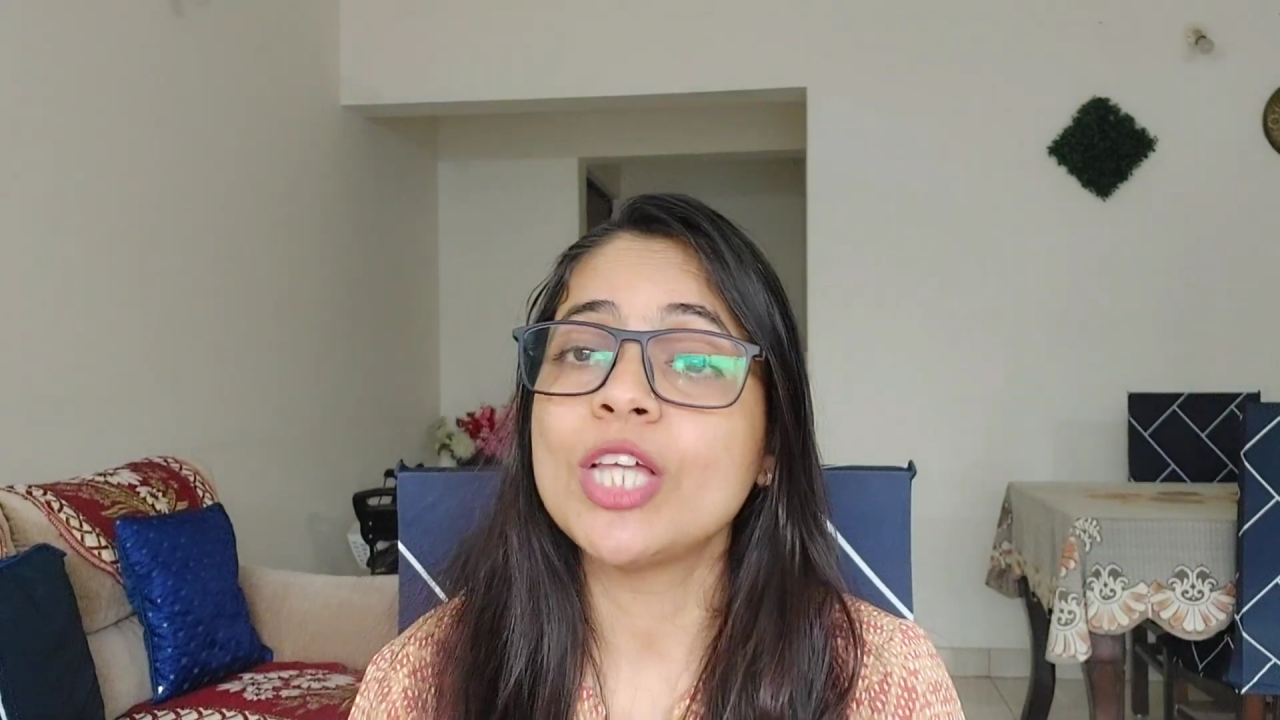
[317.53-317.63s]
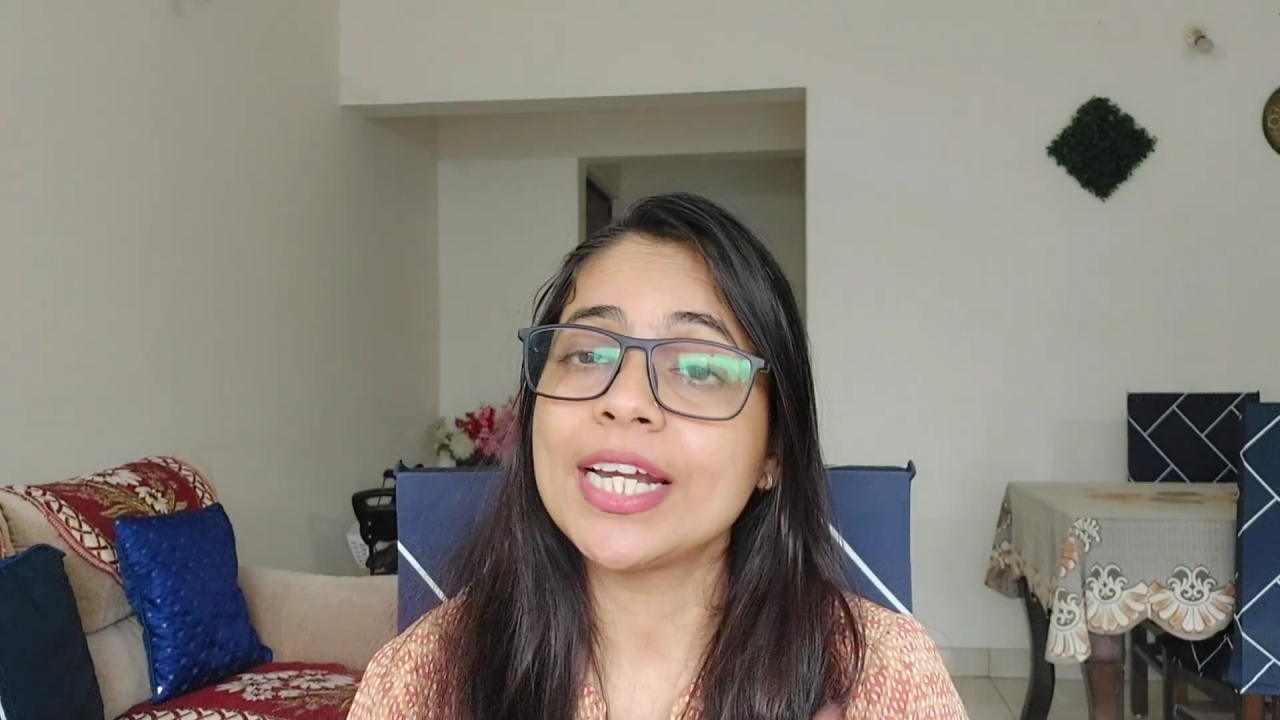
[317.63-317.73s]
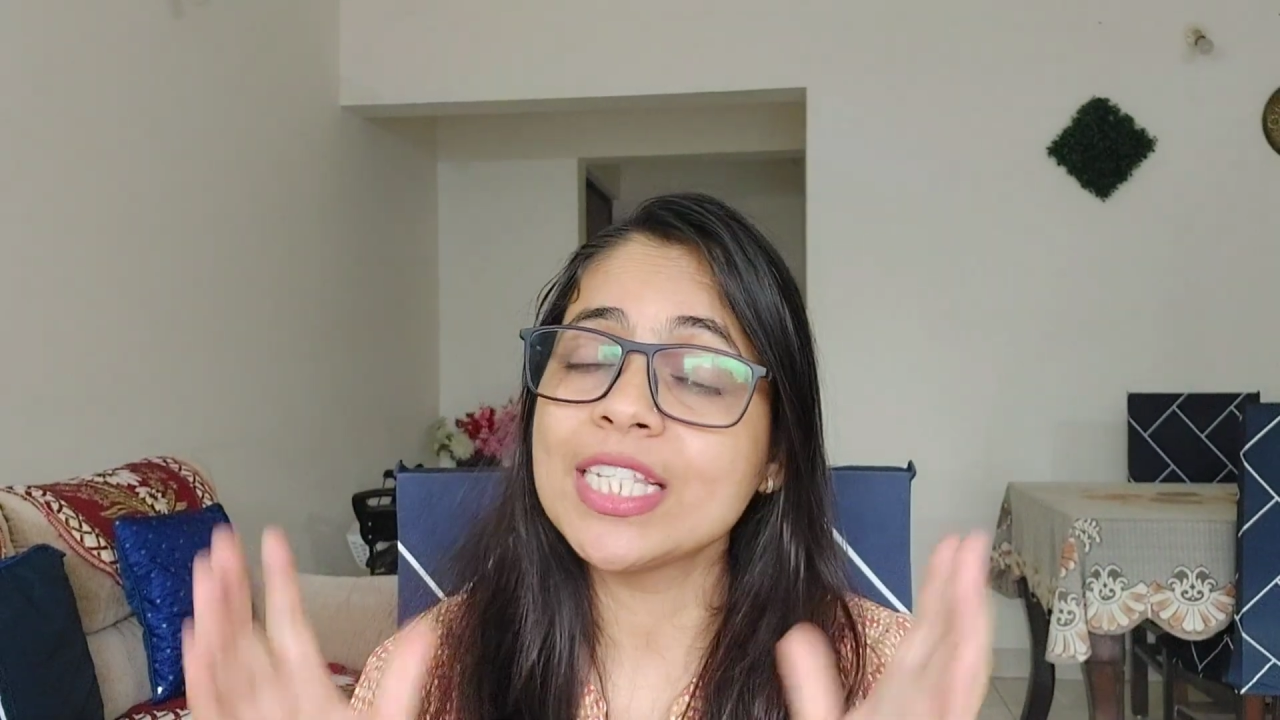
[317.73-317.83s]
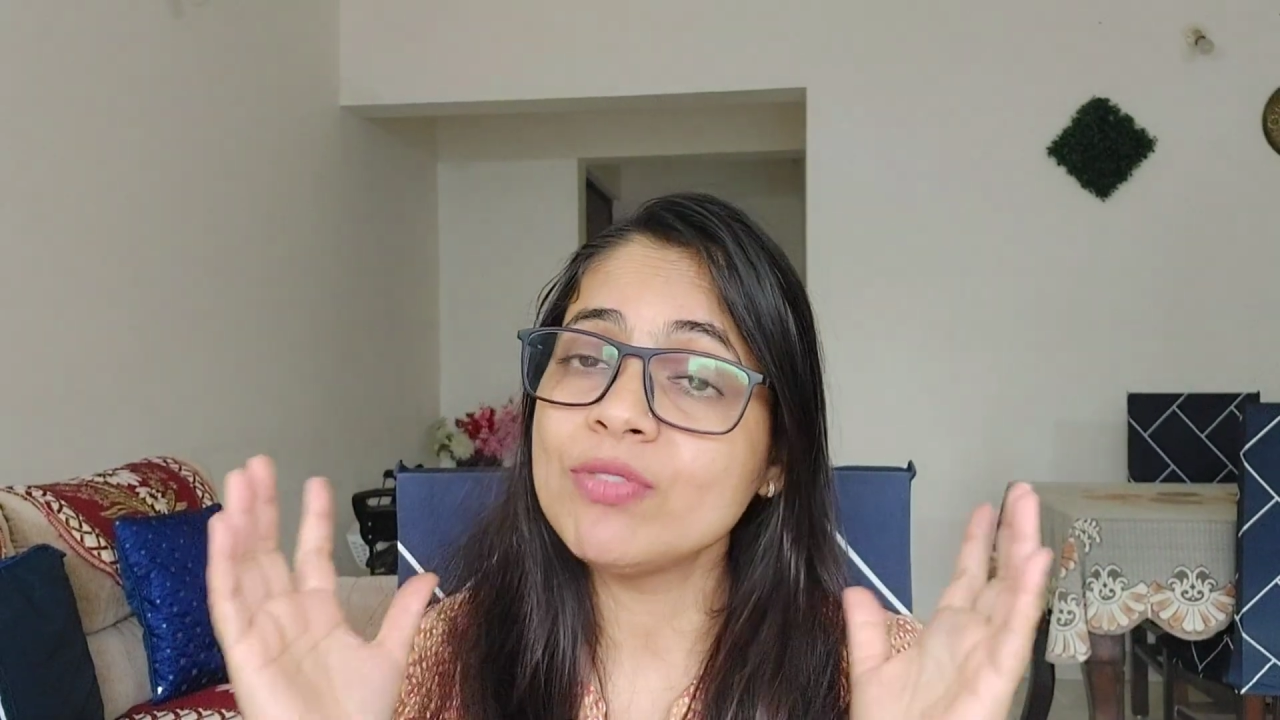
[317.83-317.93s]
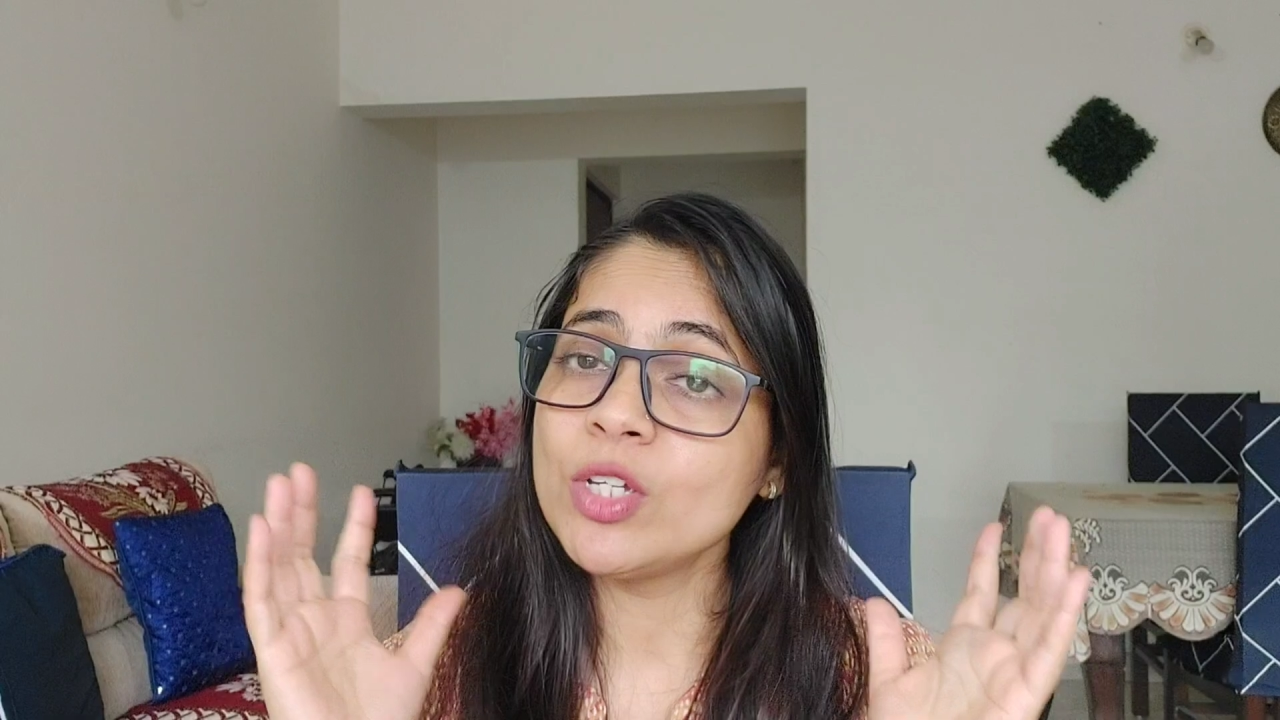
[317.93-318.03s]
So
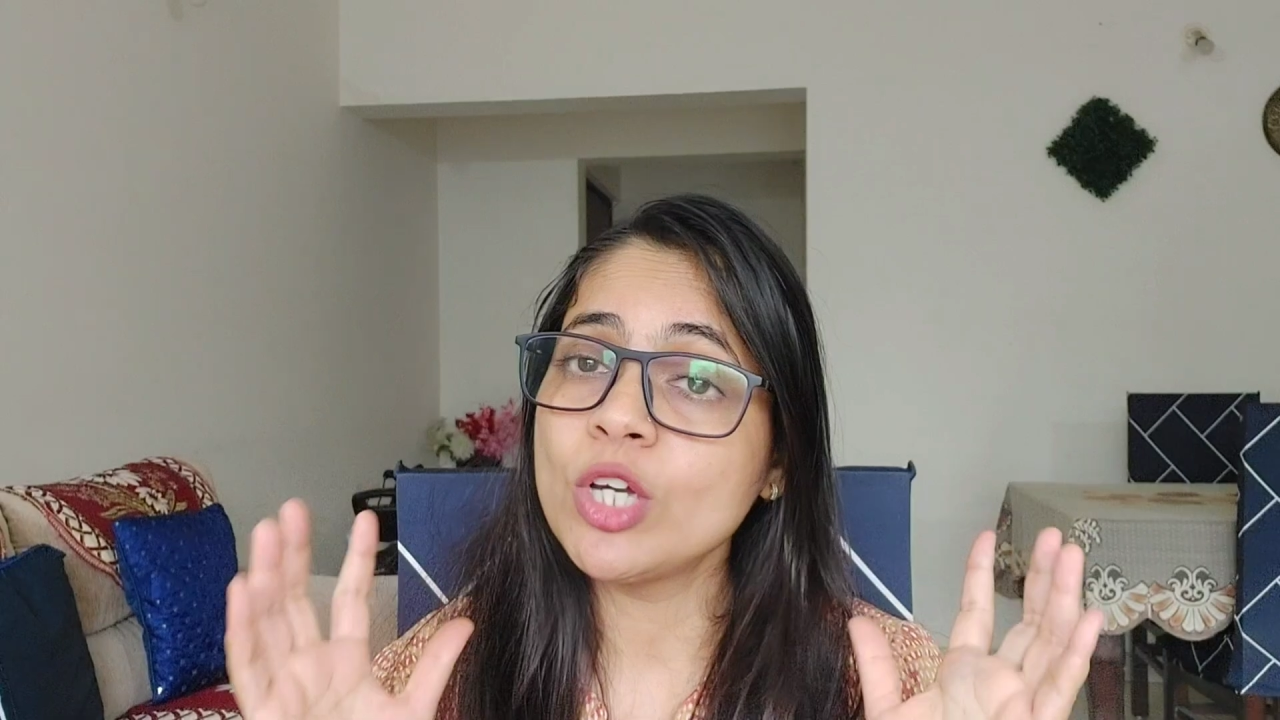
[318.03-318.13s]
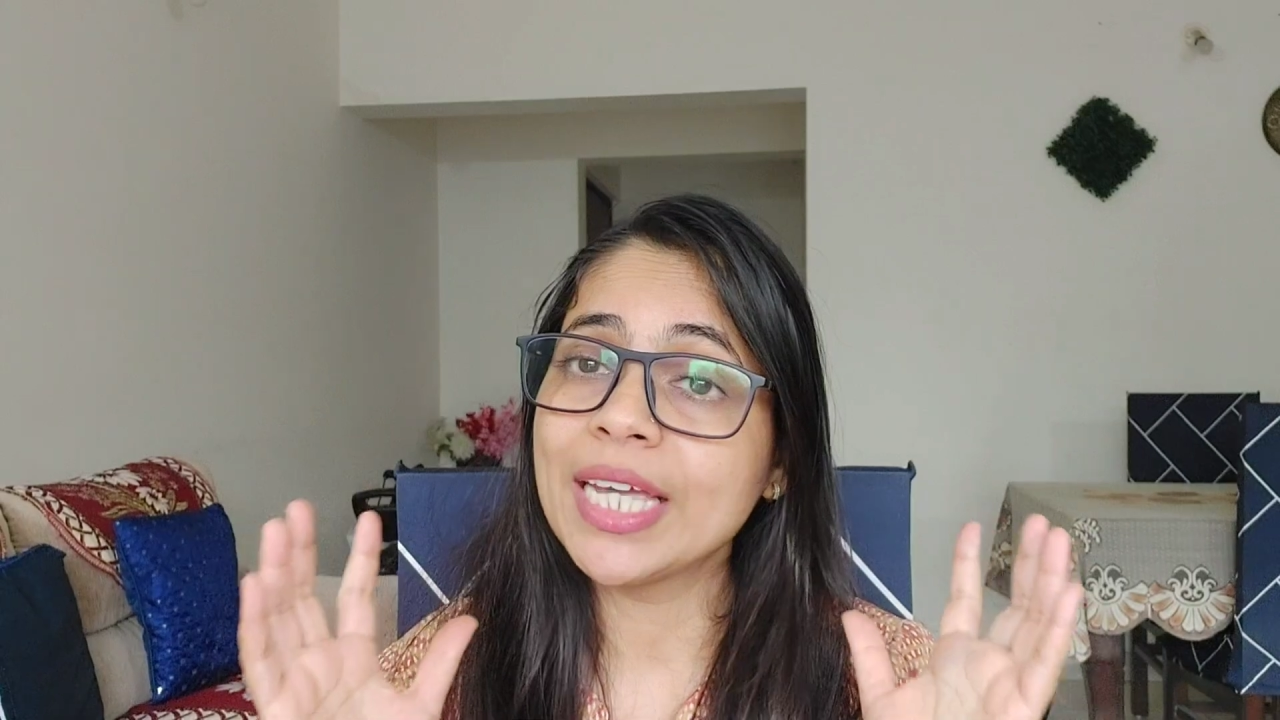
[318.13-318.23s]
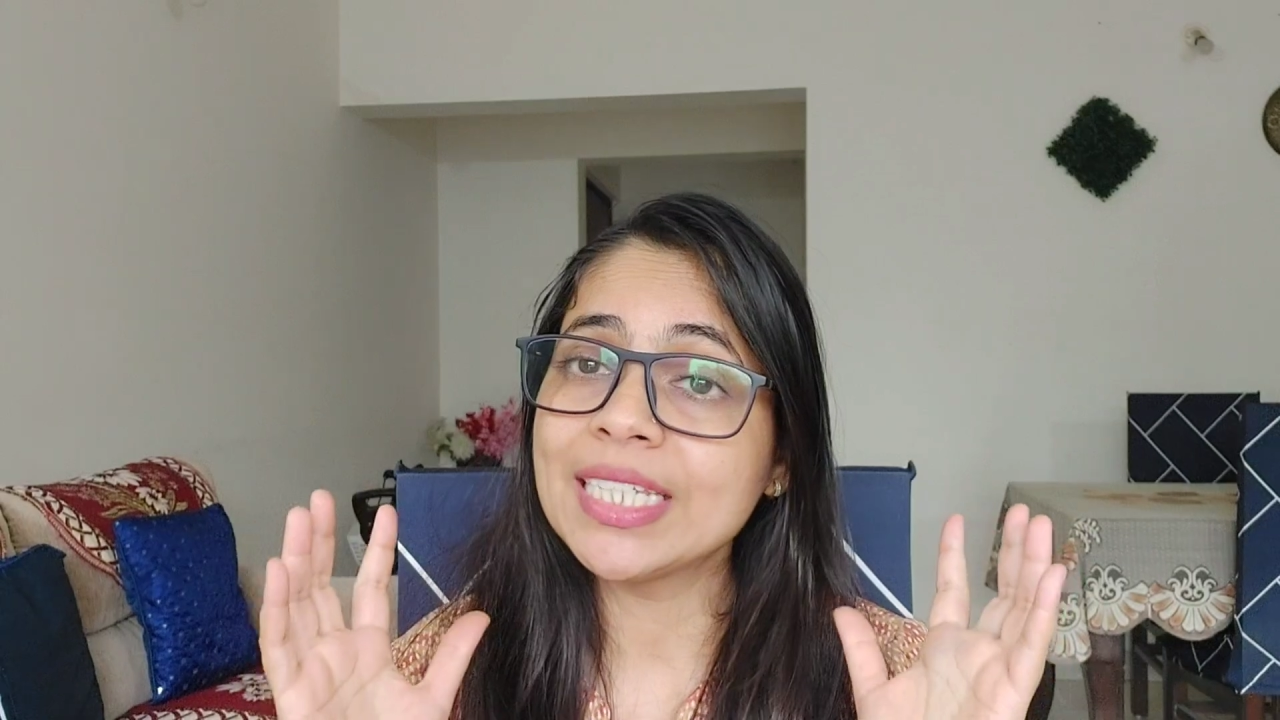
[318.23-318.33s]
that is where